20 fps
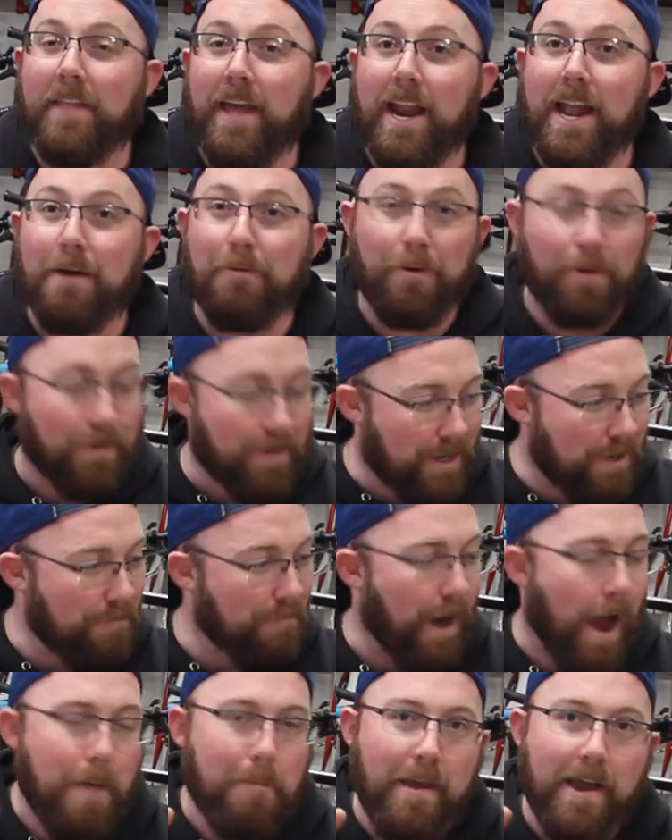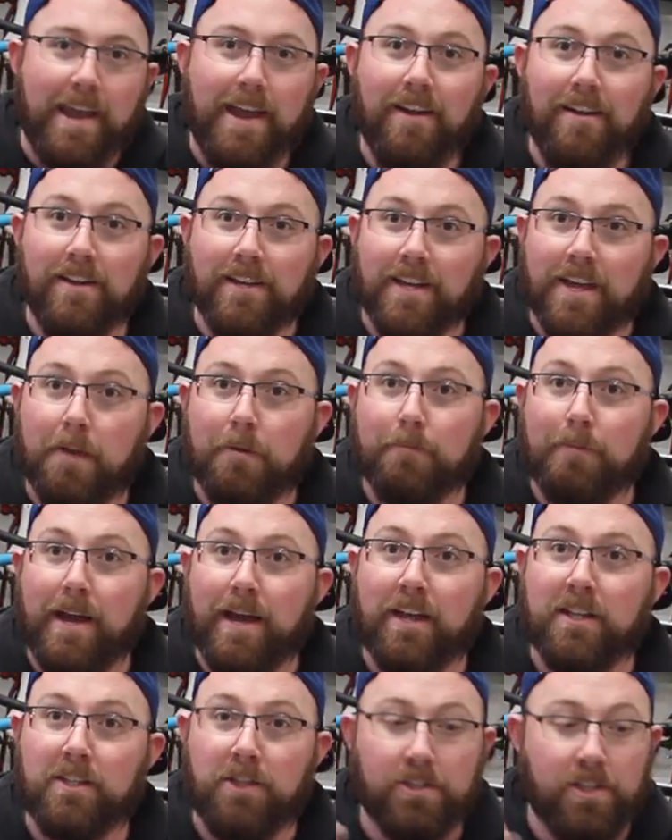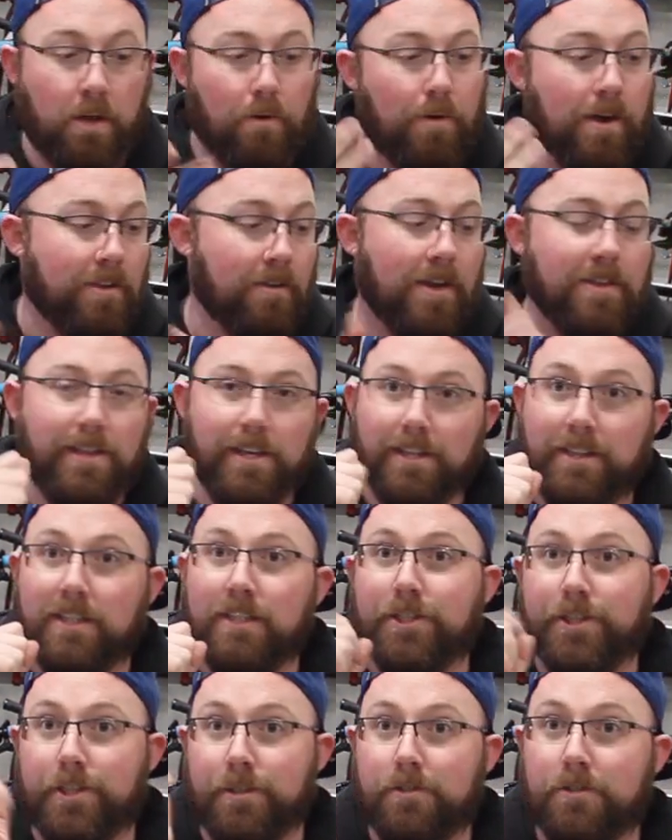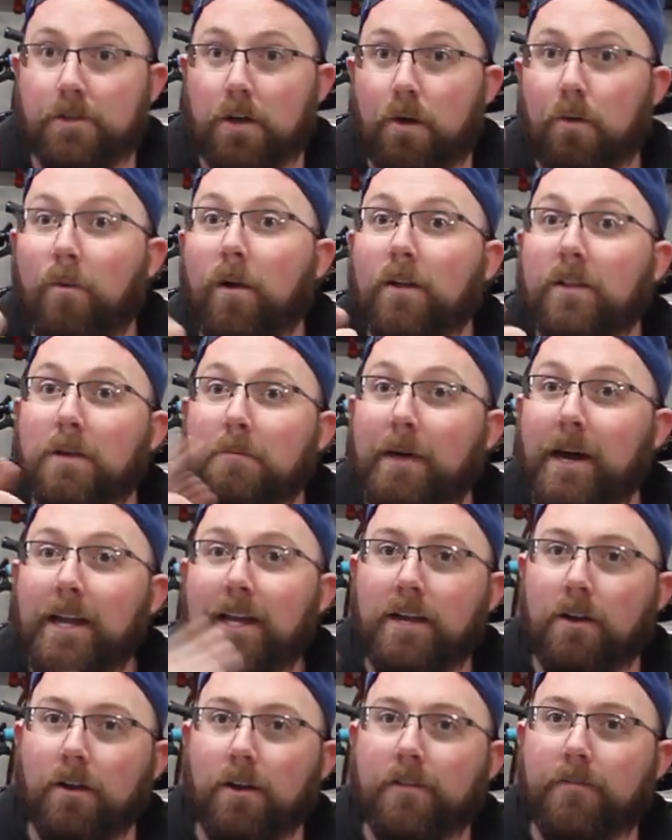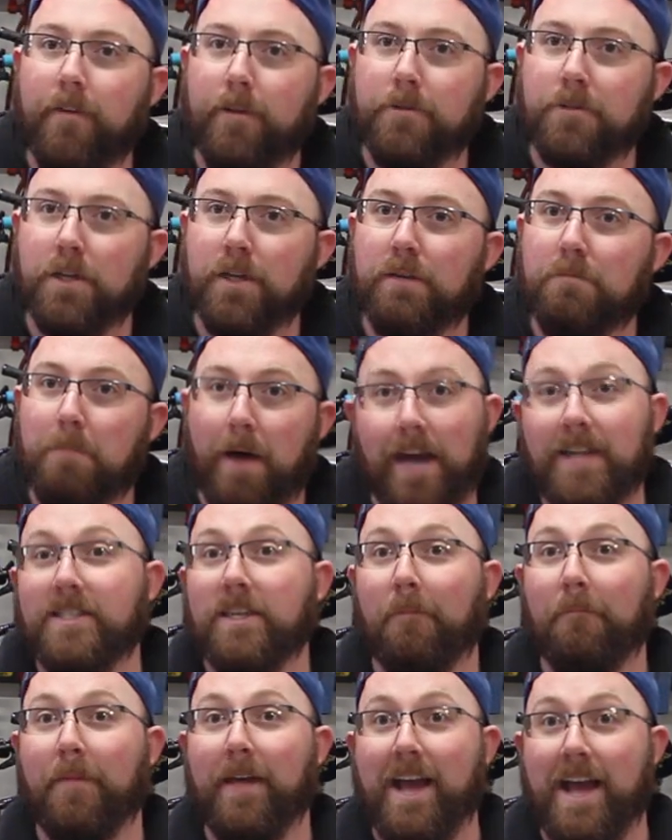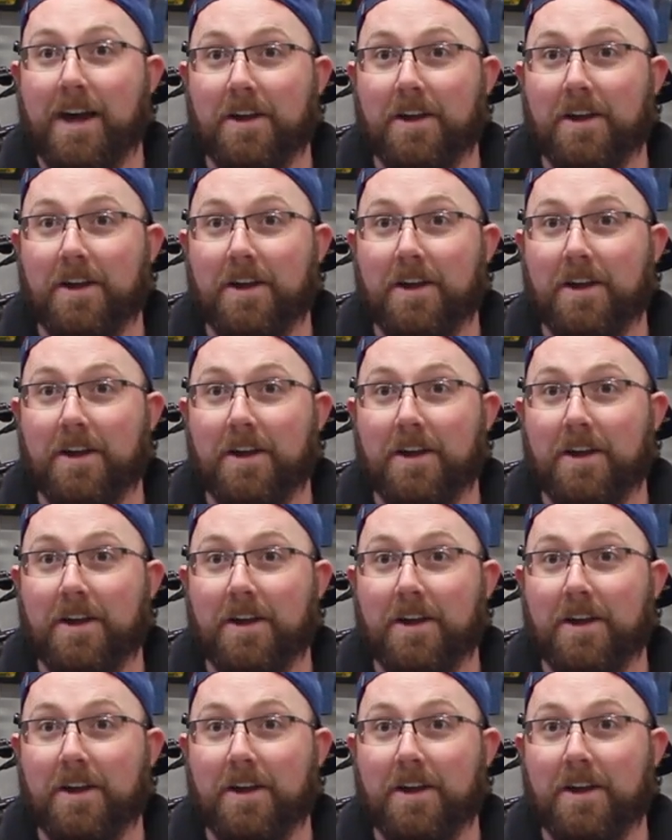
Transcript: Then I will come right back here and give you my conclusion on whether I think these shoes are worth your money or if you should buy something